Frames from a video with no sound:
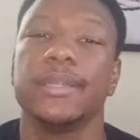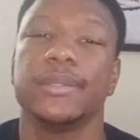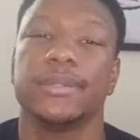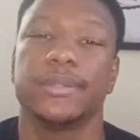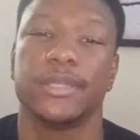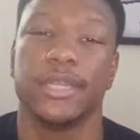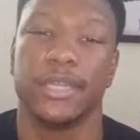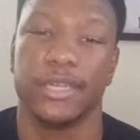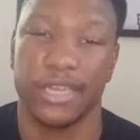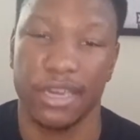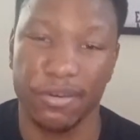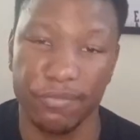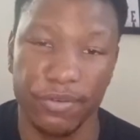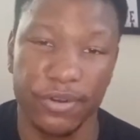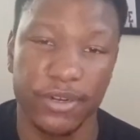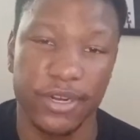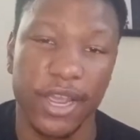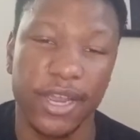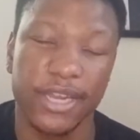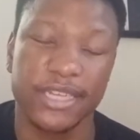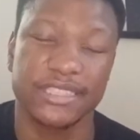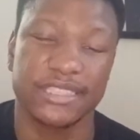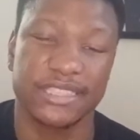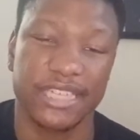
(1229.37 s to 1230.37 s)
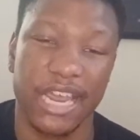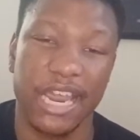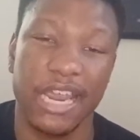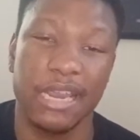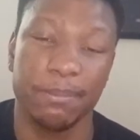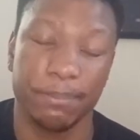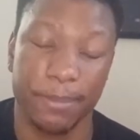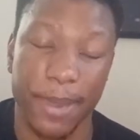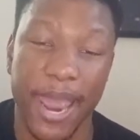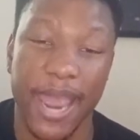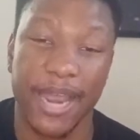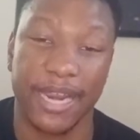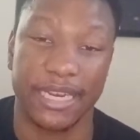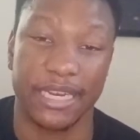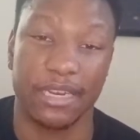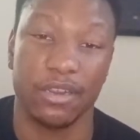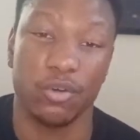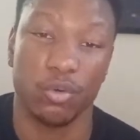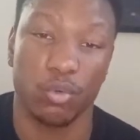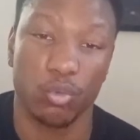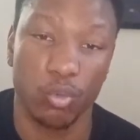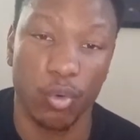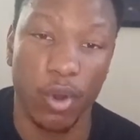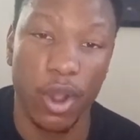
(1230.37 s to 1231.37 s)
The Denver Nuggets came back
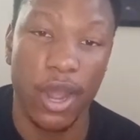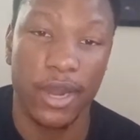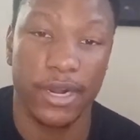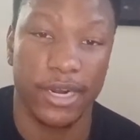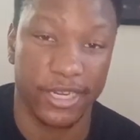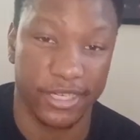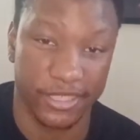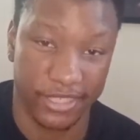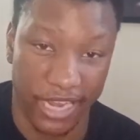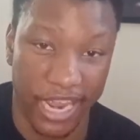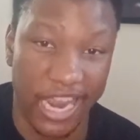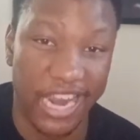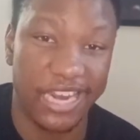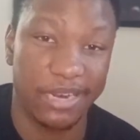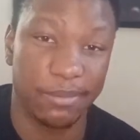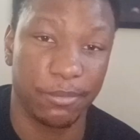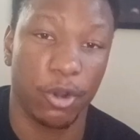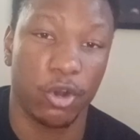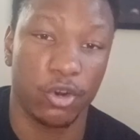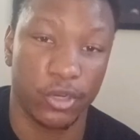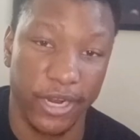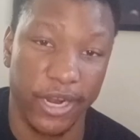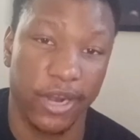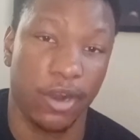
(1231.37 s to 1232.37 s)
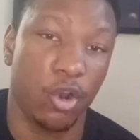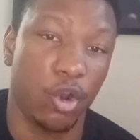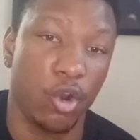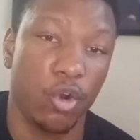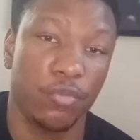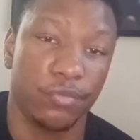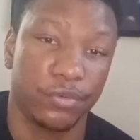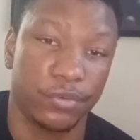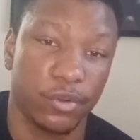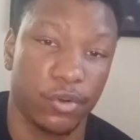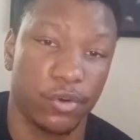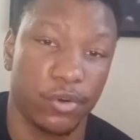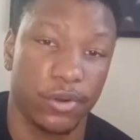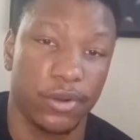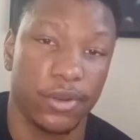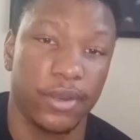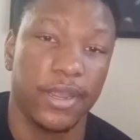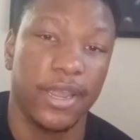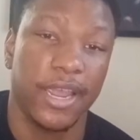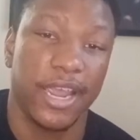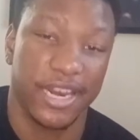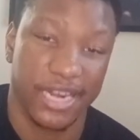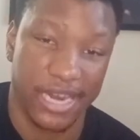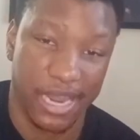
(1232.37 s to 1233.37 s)
and won a game on their home floor,
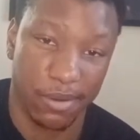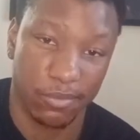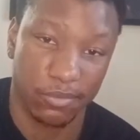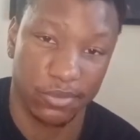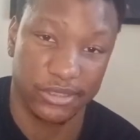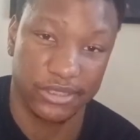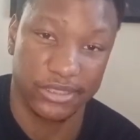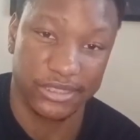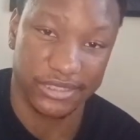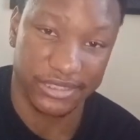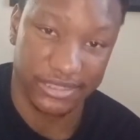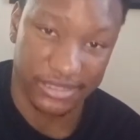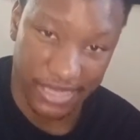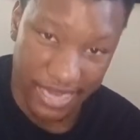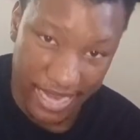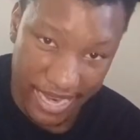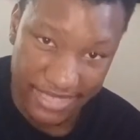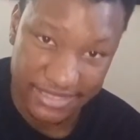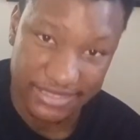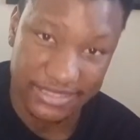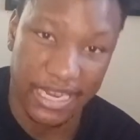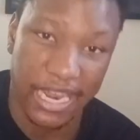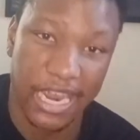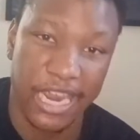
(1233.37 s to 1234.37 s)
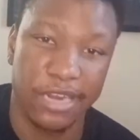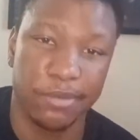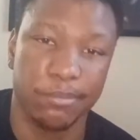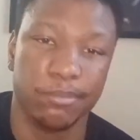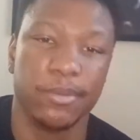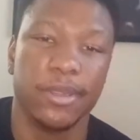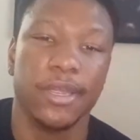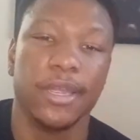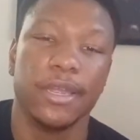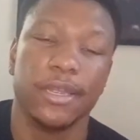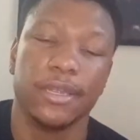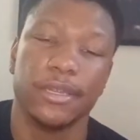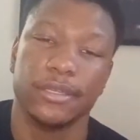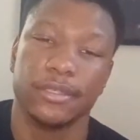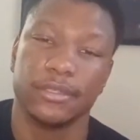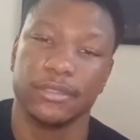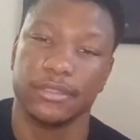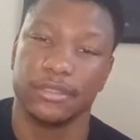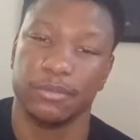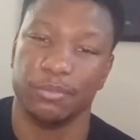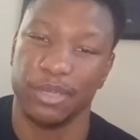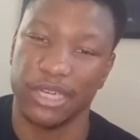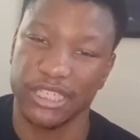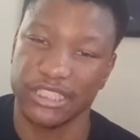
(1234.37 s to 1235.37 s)
and that was this last game.
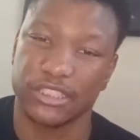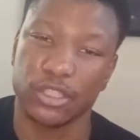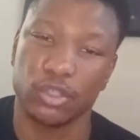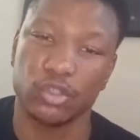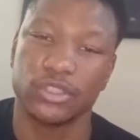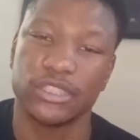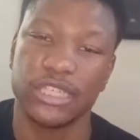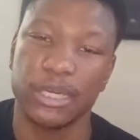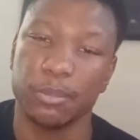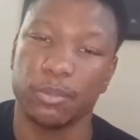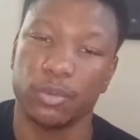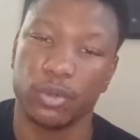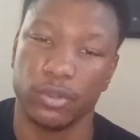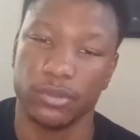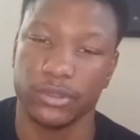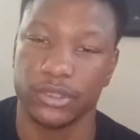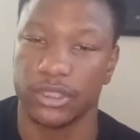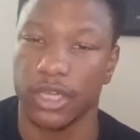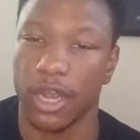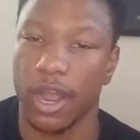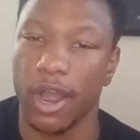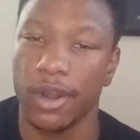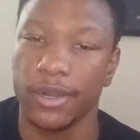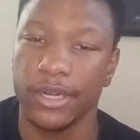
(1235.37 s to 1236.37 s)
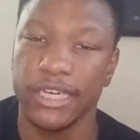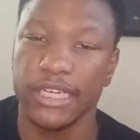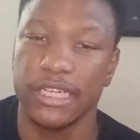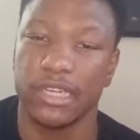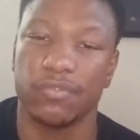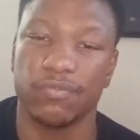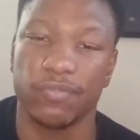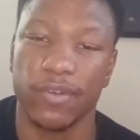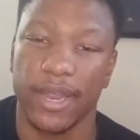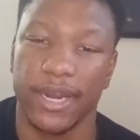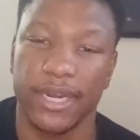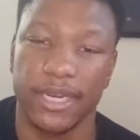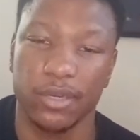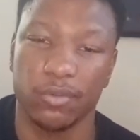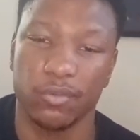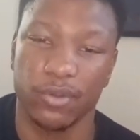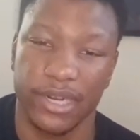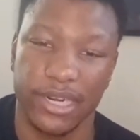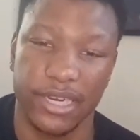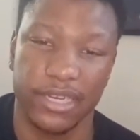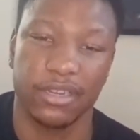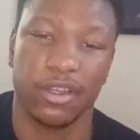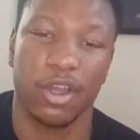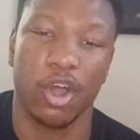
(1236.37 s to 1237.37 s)
Minnesota Timberwolves, y'all need to finally win
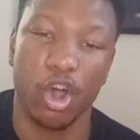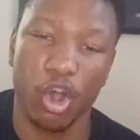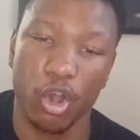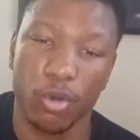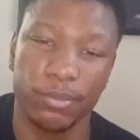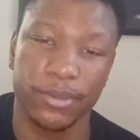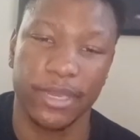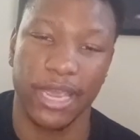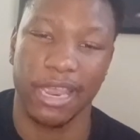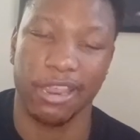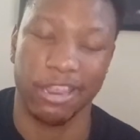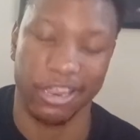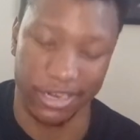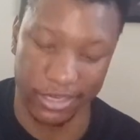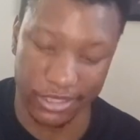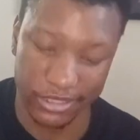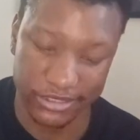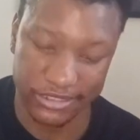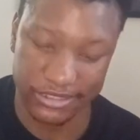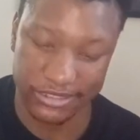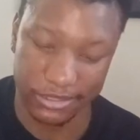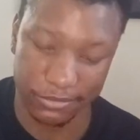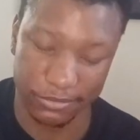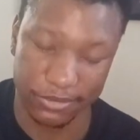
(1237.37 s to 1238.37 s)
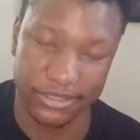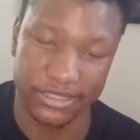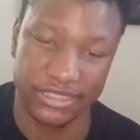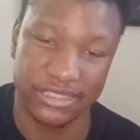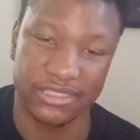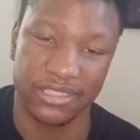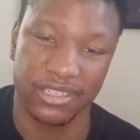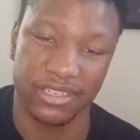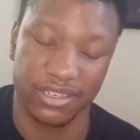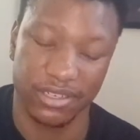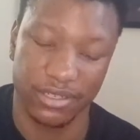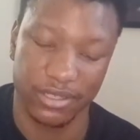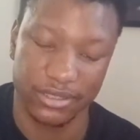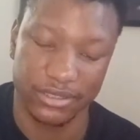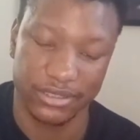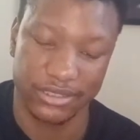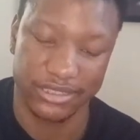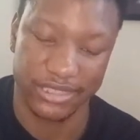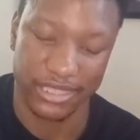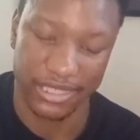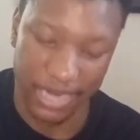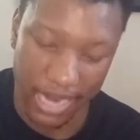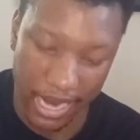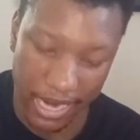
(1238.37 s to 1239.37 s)
a home game in this series
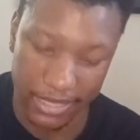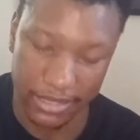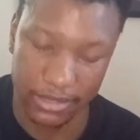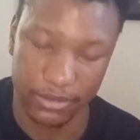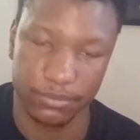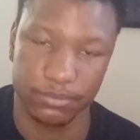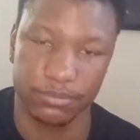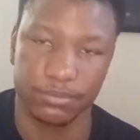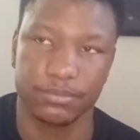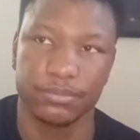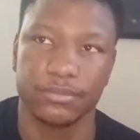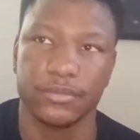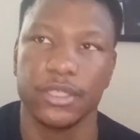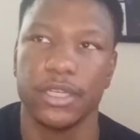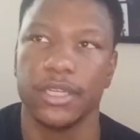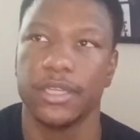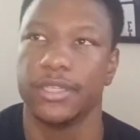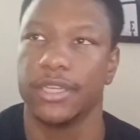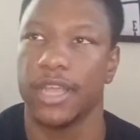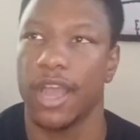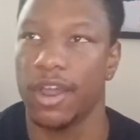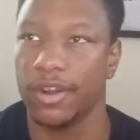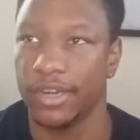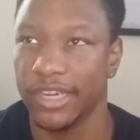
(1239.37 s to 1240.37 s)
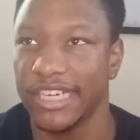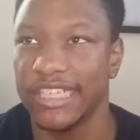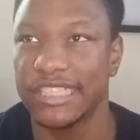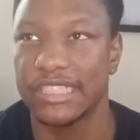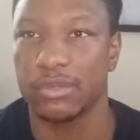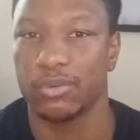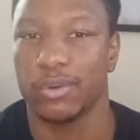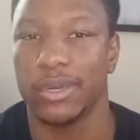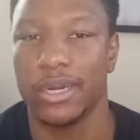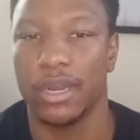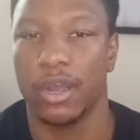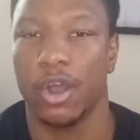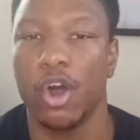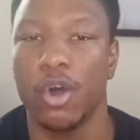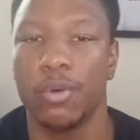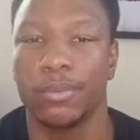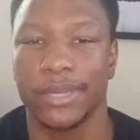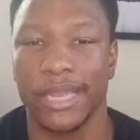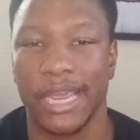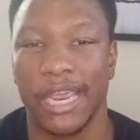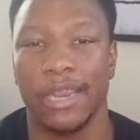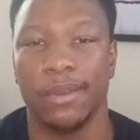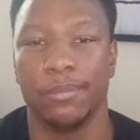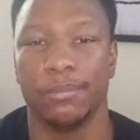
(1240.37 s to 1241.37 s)
tonight. Y'all need to win a home
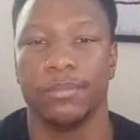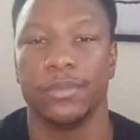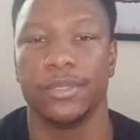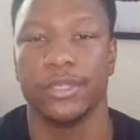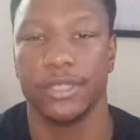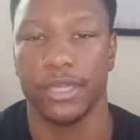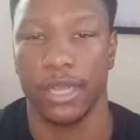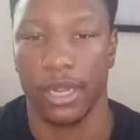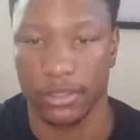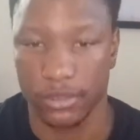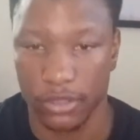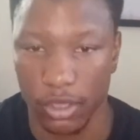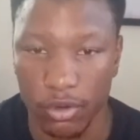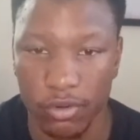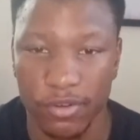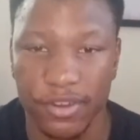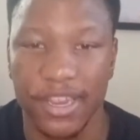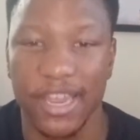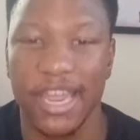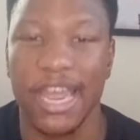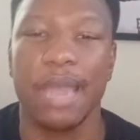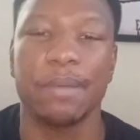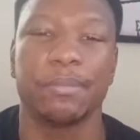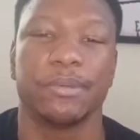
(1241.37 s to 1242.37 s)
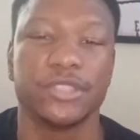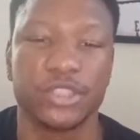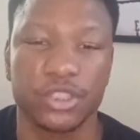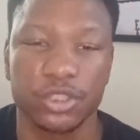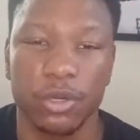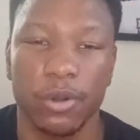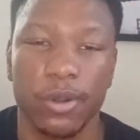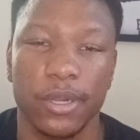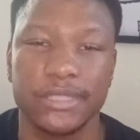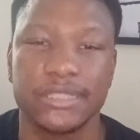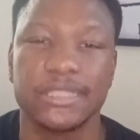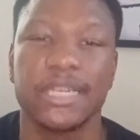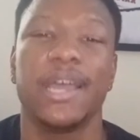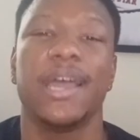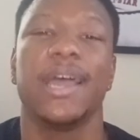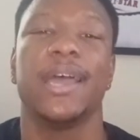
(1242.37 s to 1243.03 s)
game. Y'all don't have a choice.